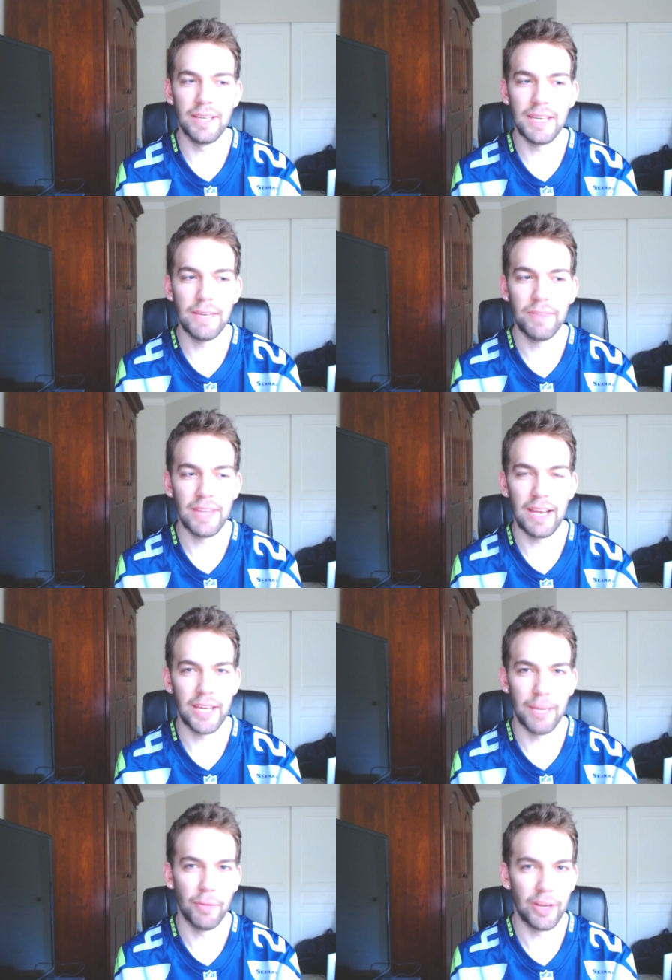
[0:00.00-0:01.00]
even
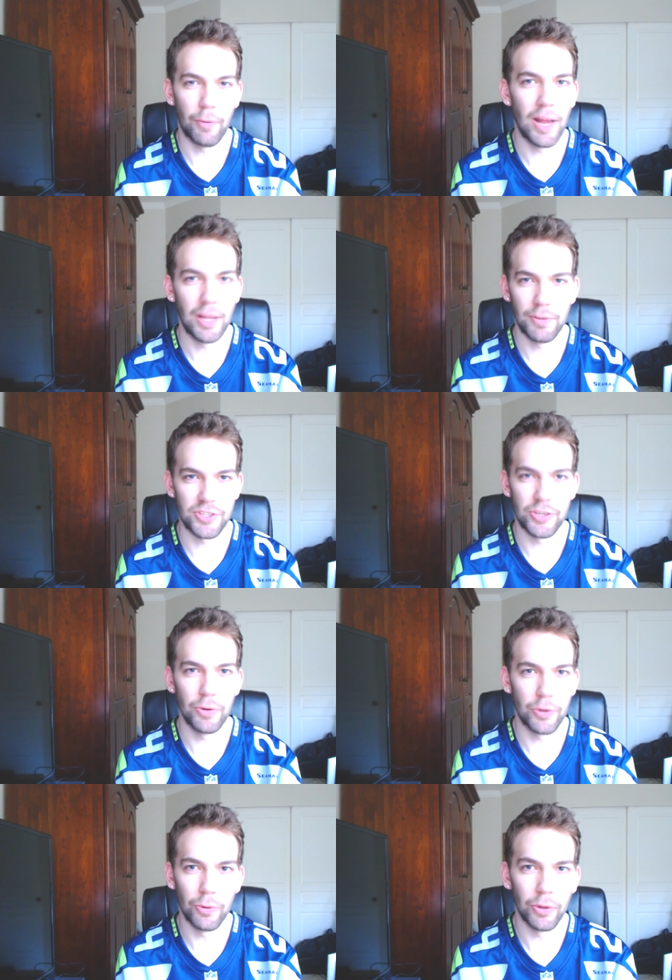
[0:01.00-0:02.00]
that game, like while it was
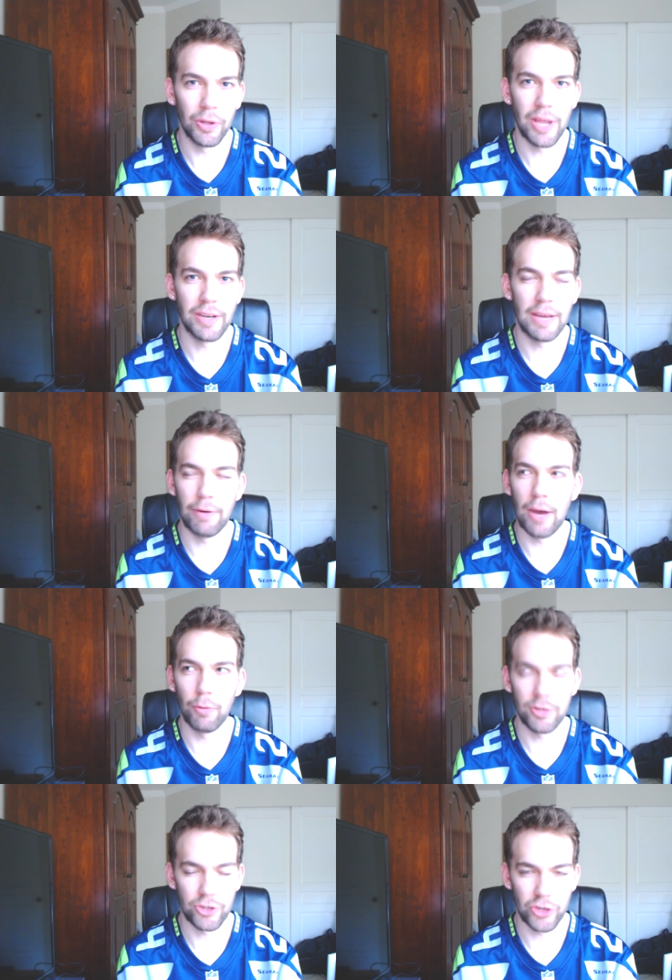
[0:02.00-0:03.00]
so cool and
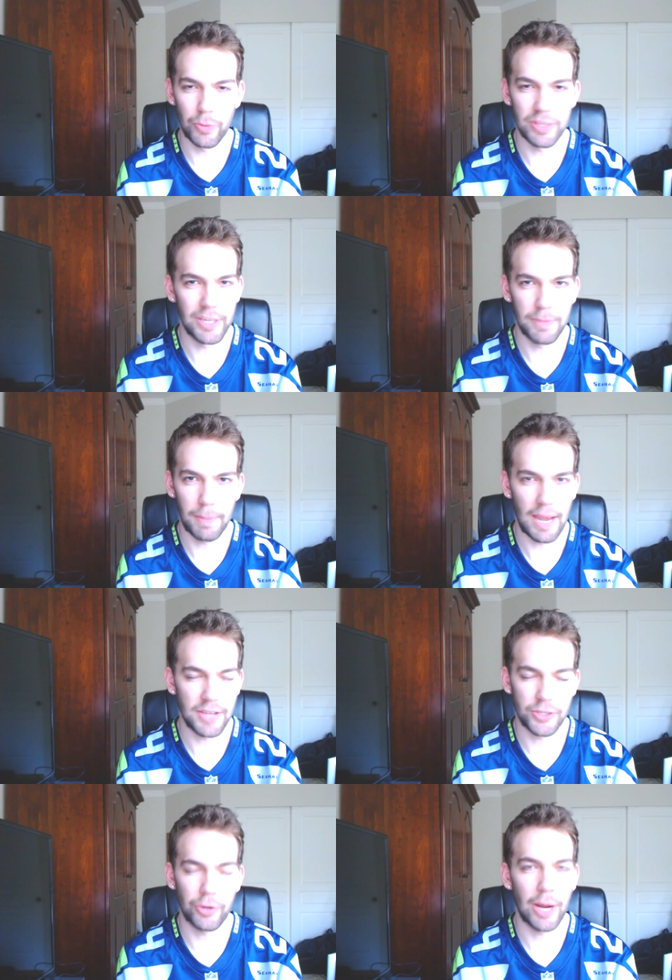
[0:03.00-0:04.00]
how Richard Sherman tipped the
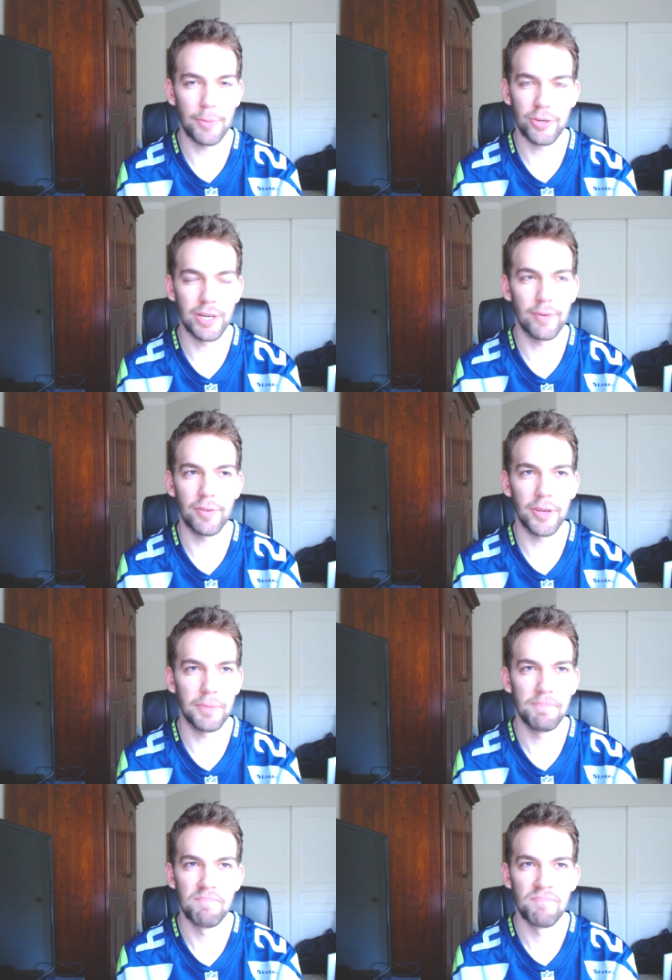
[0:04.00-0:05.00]
pass to Crabtree and
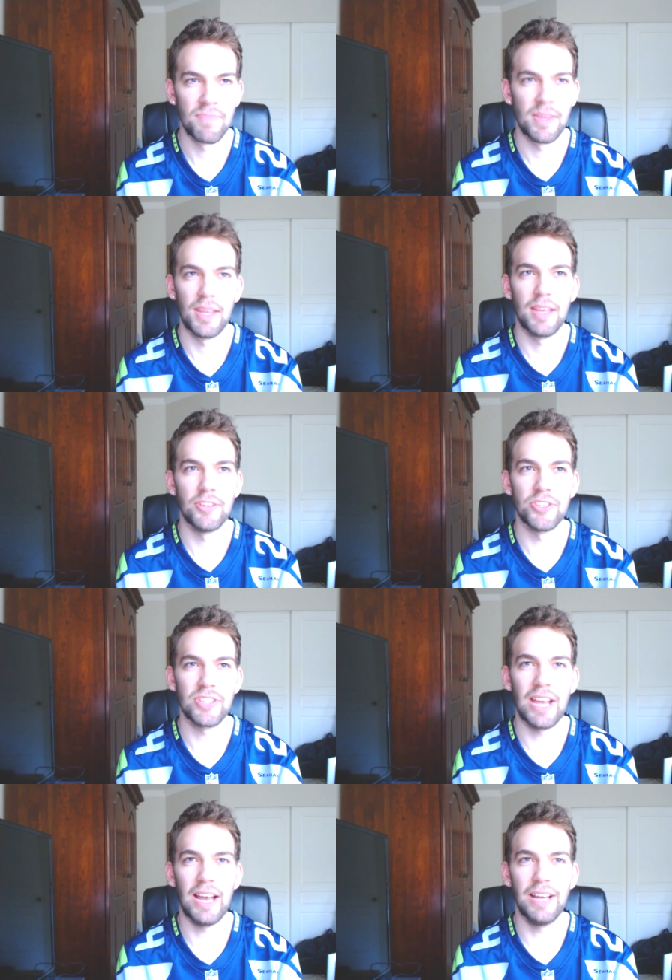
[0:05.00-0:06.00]
everything,
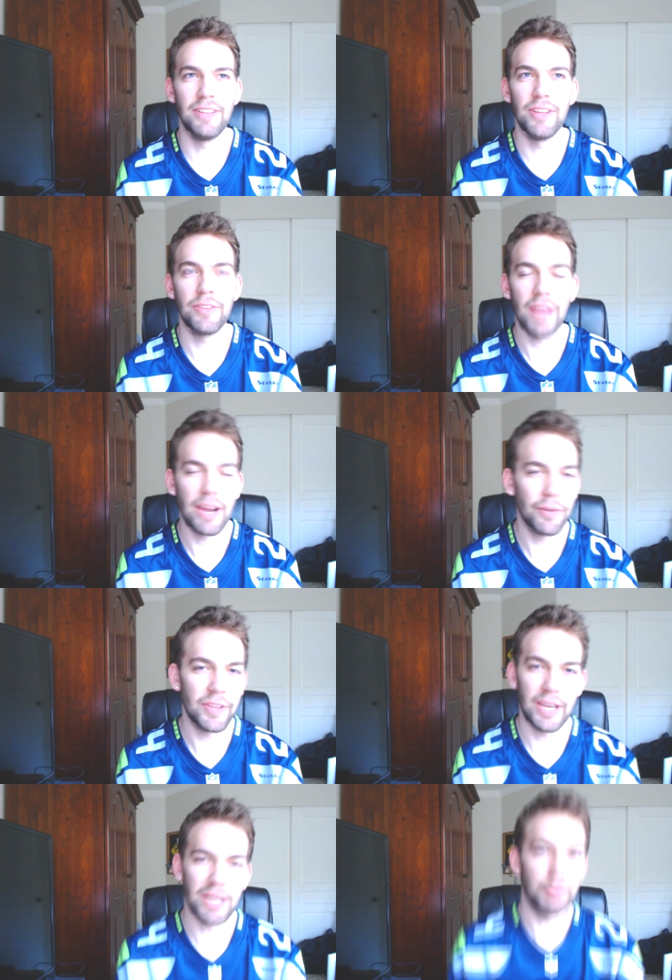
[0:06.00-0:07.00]
just I
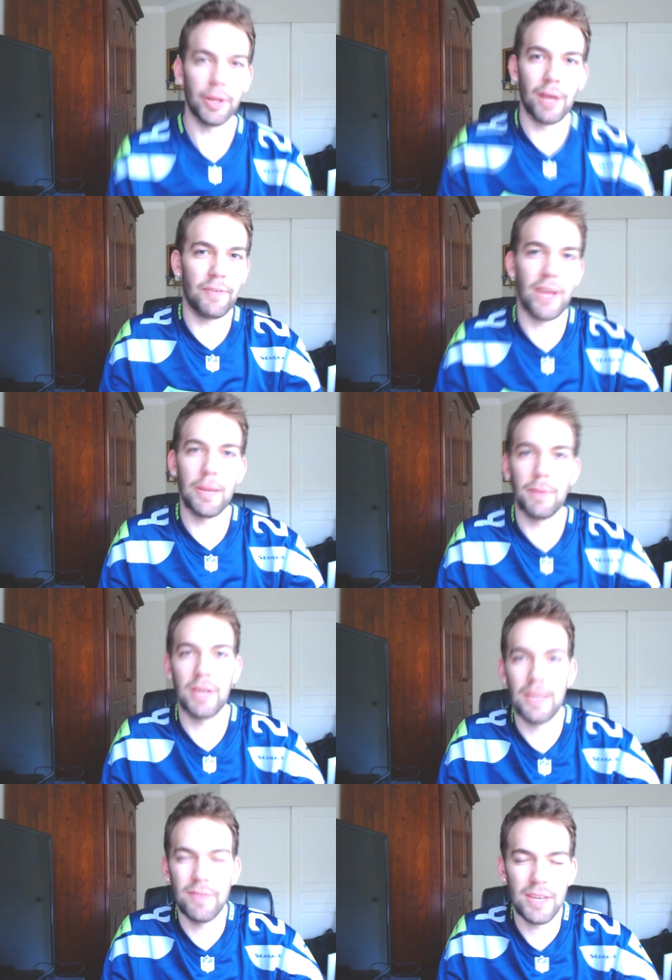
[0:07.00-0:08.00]
don't think any playoff game,
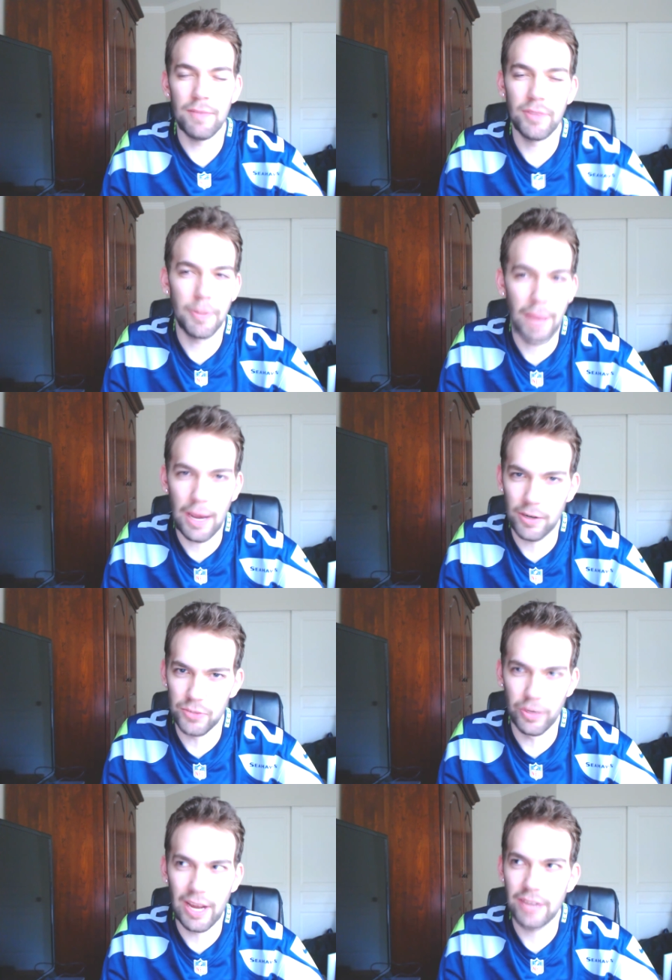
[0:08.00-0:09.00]
even the
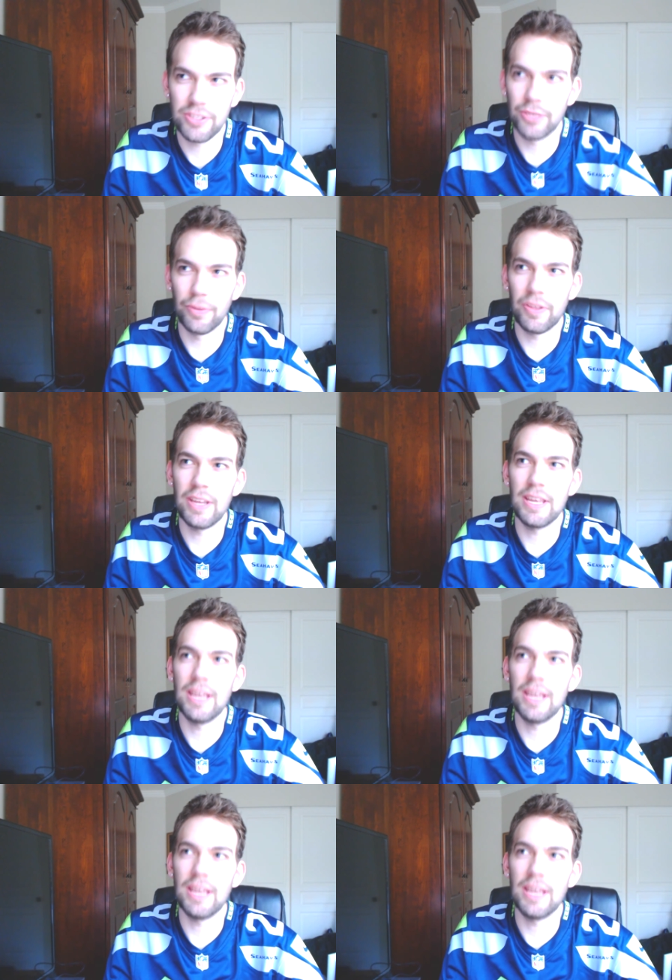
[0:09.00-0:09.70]
Packers one, I just don't.